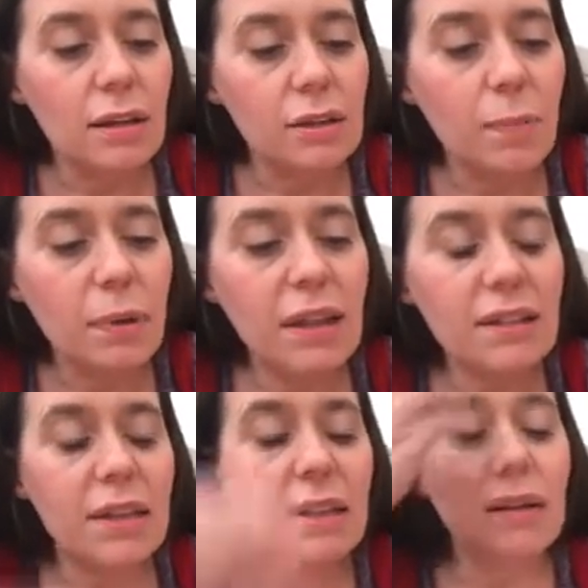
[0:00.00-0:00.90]
So
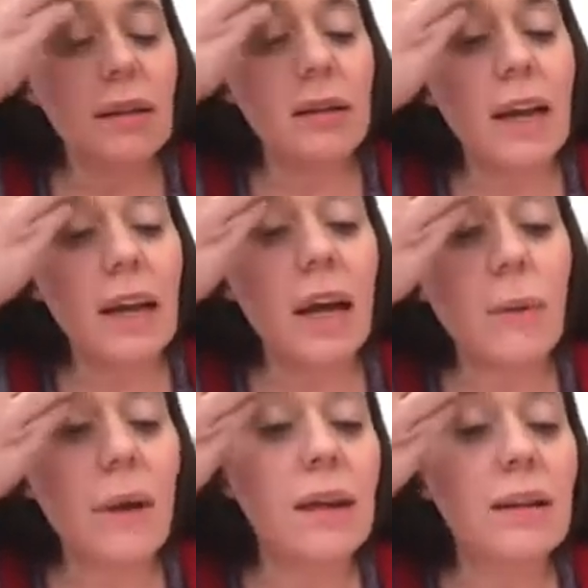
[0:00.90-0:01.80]
blending
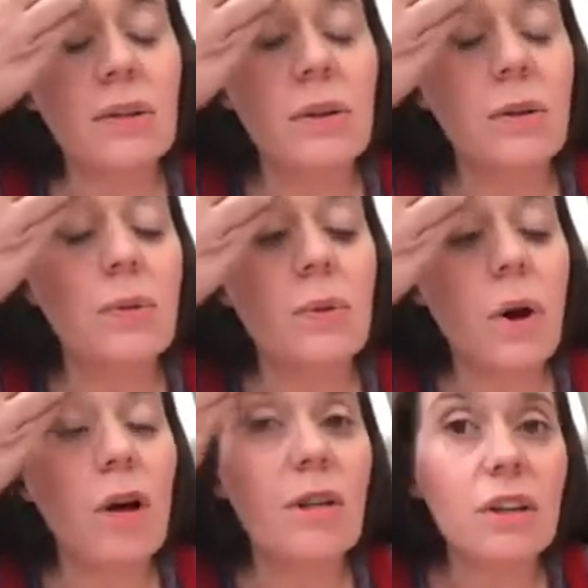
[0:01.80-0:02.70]
yellow into
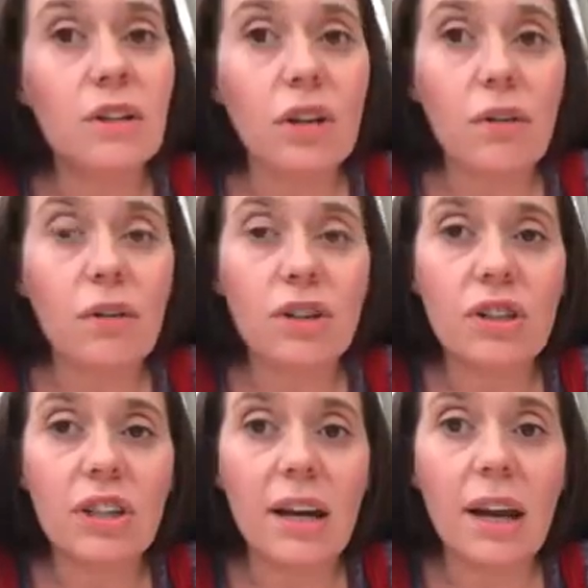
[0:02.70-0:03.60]
orange and orange
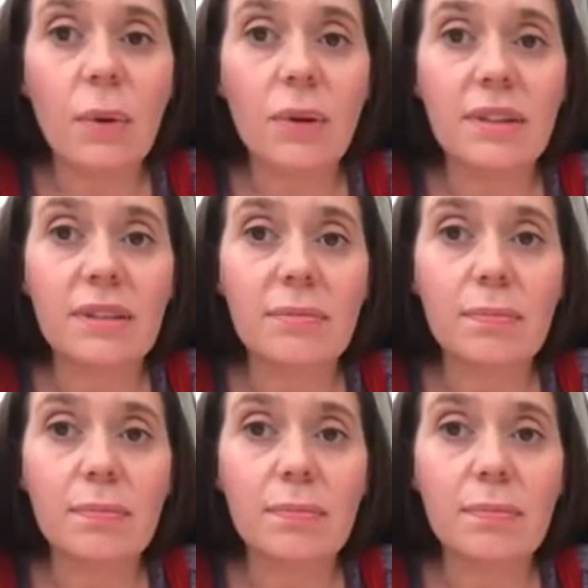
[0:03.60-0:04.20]
into yellow is